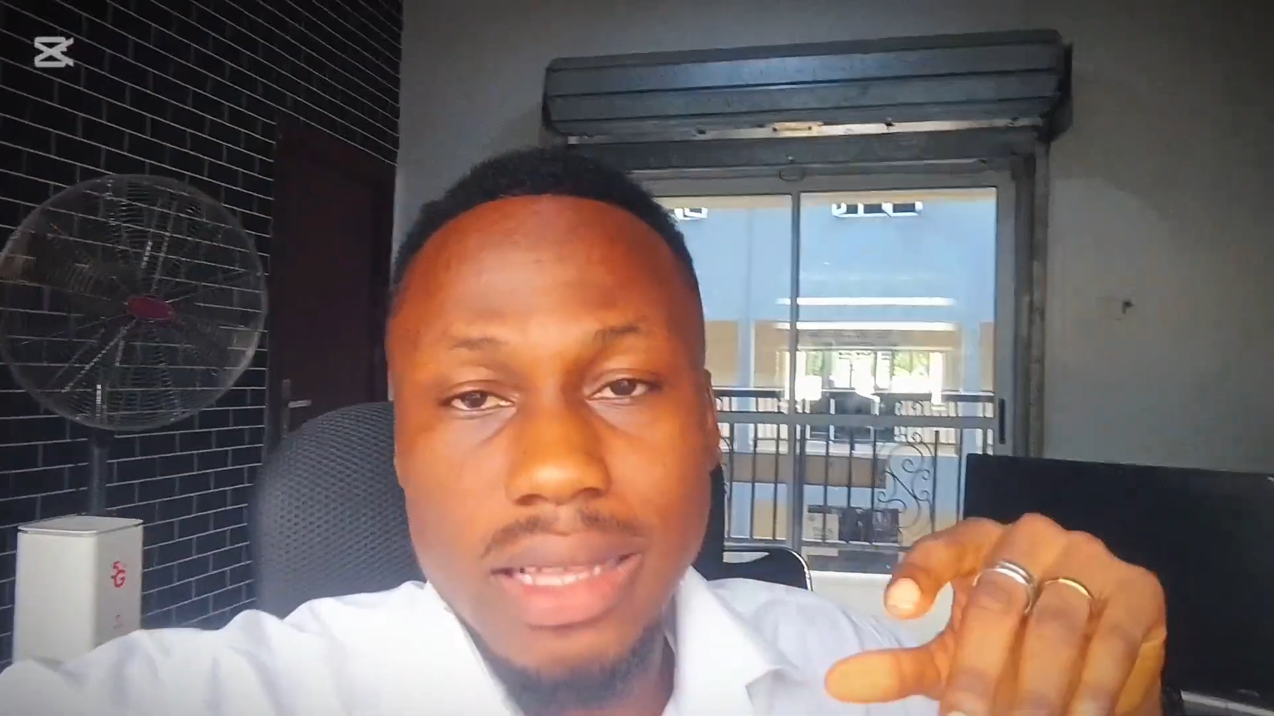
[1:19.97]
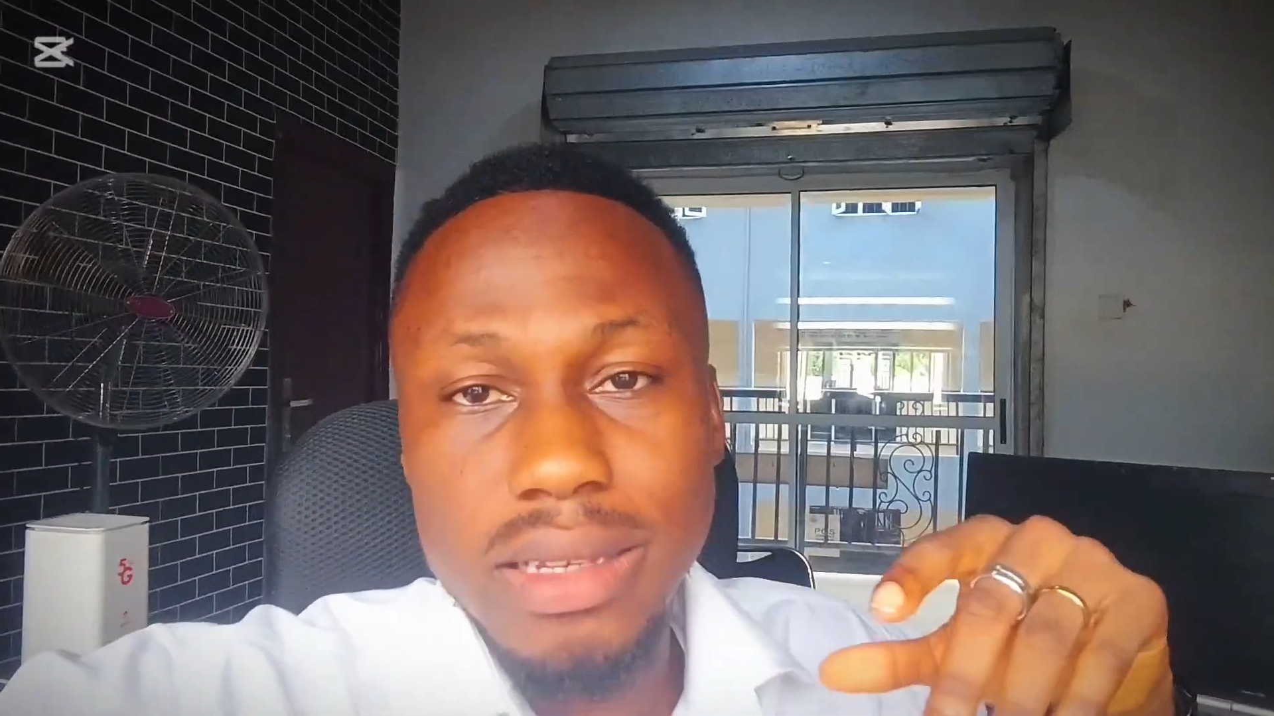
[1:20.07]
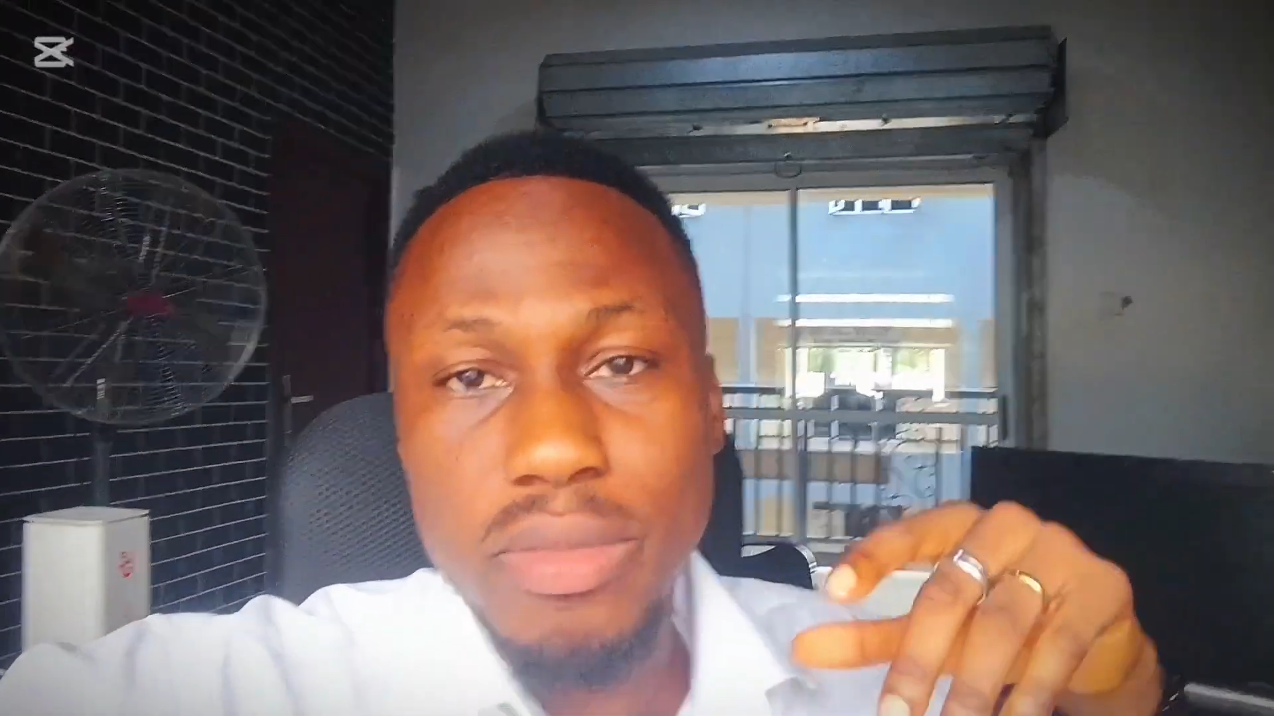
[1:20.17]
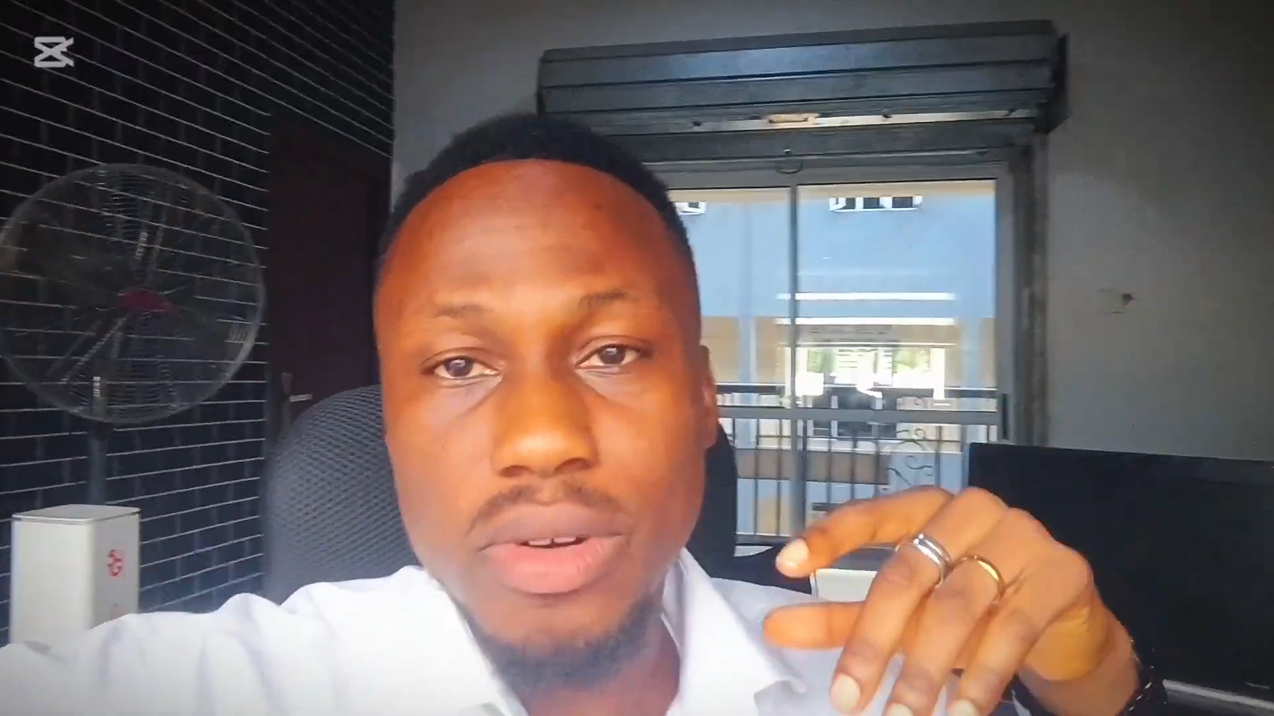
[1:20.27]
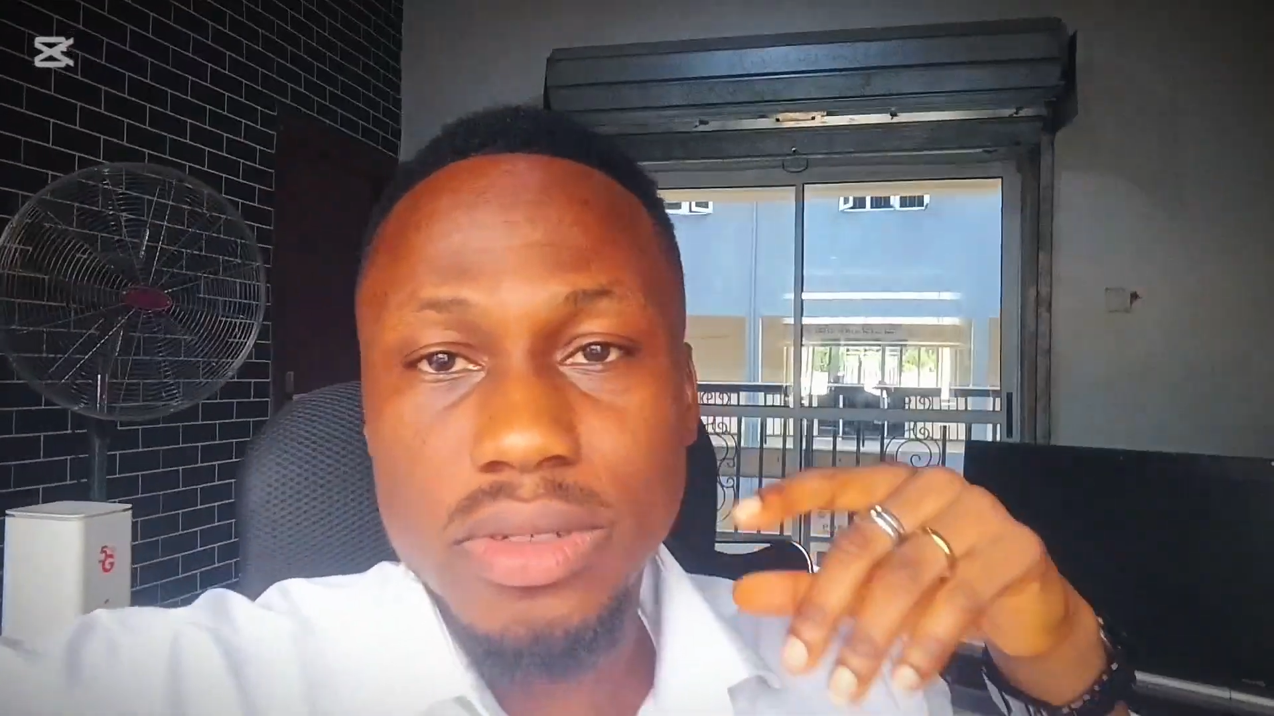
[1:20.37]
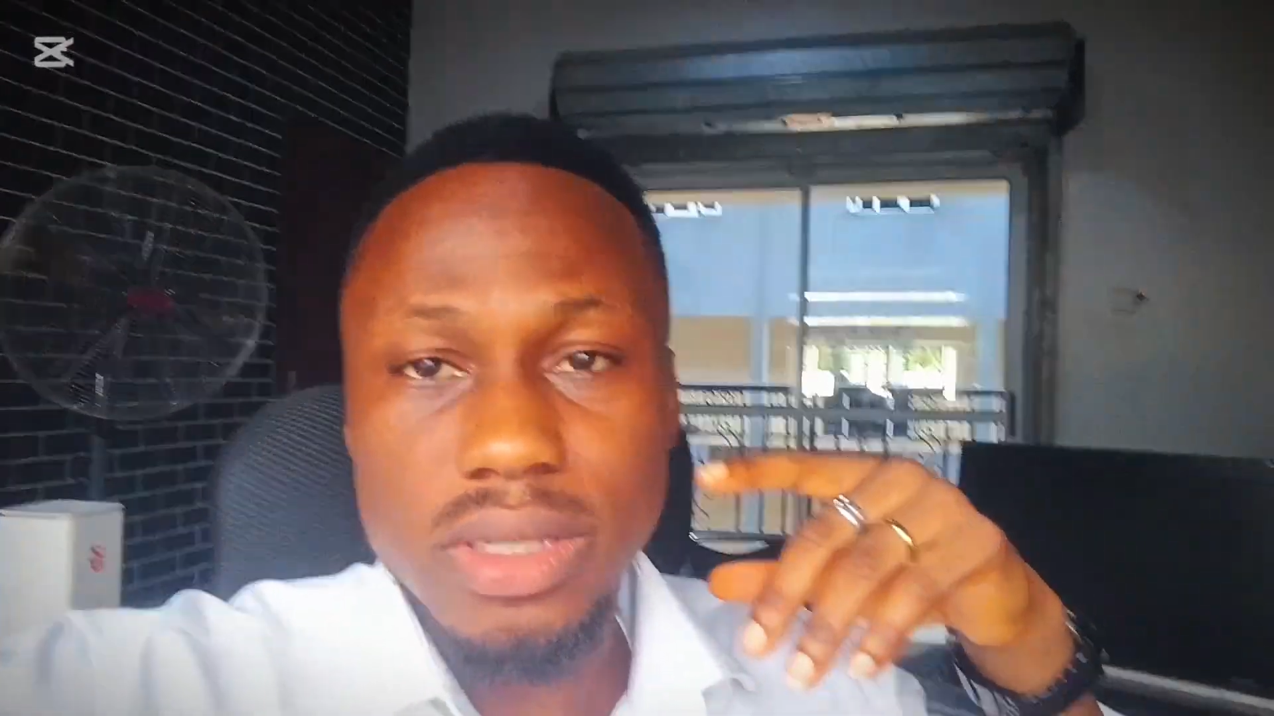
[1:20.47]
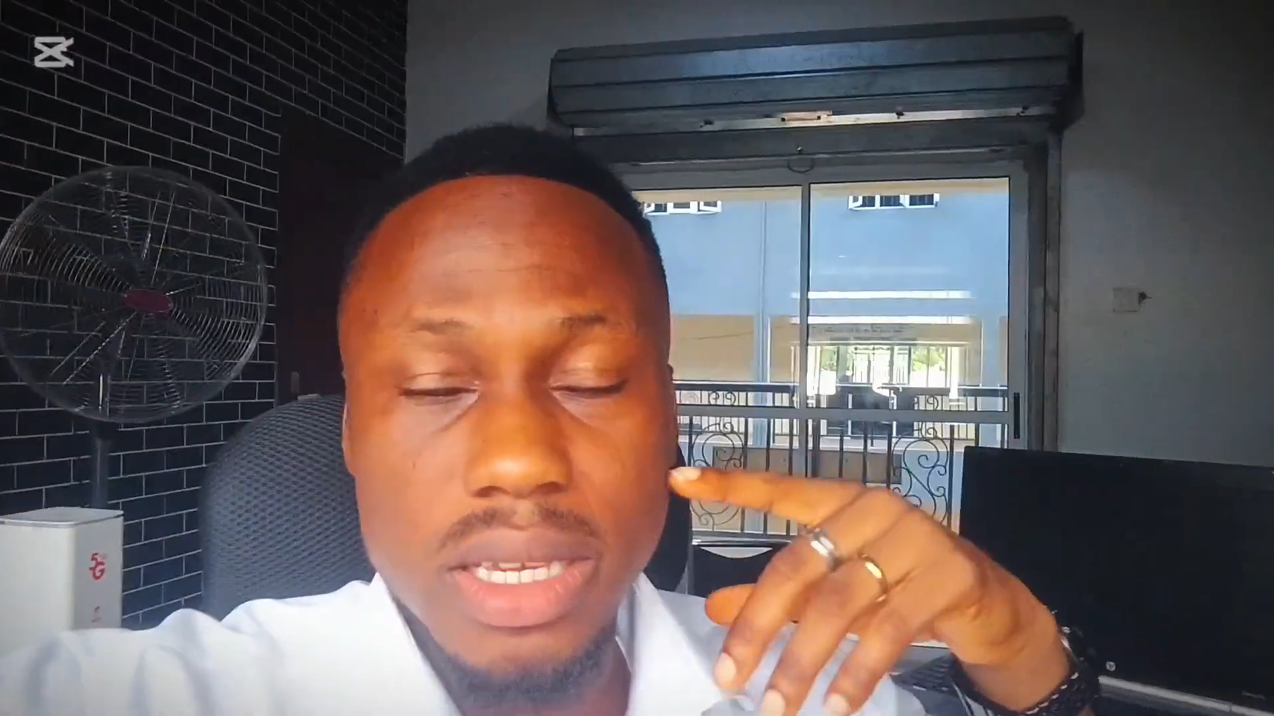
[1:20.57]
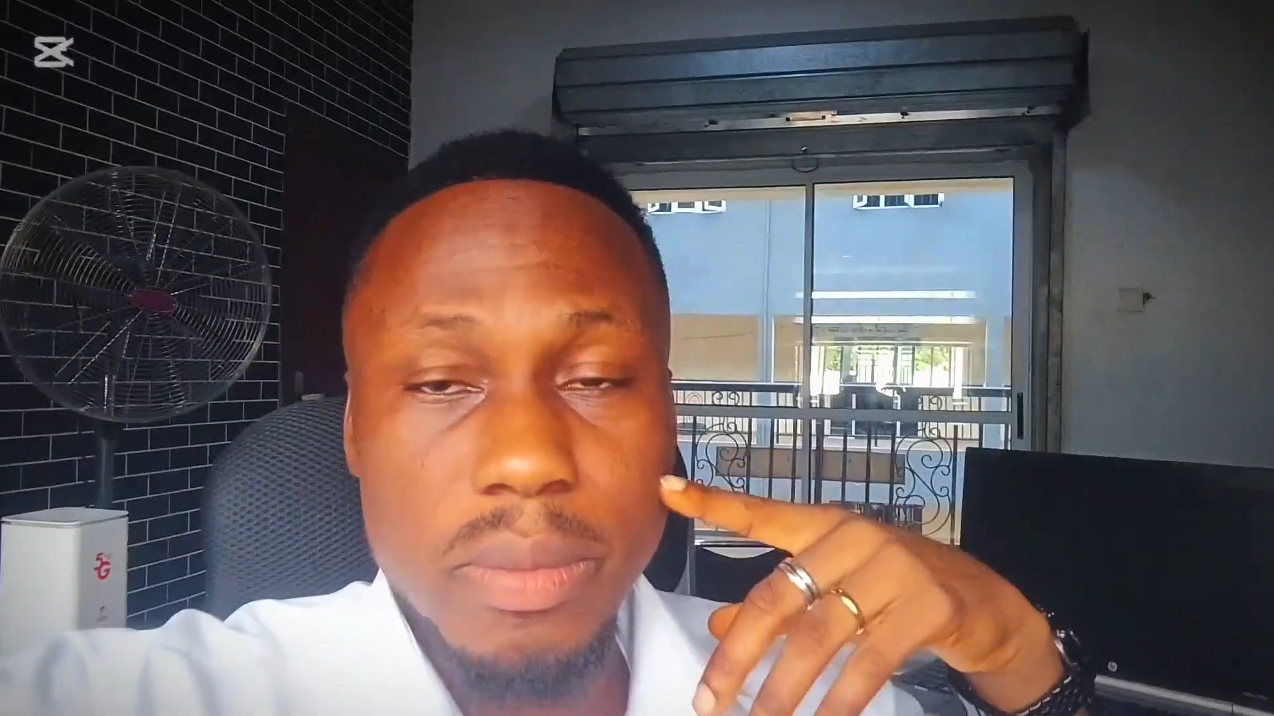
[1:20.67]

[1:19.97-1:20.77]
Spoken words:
and the most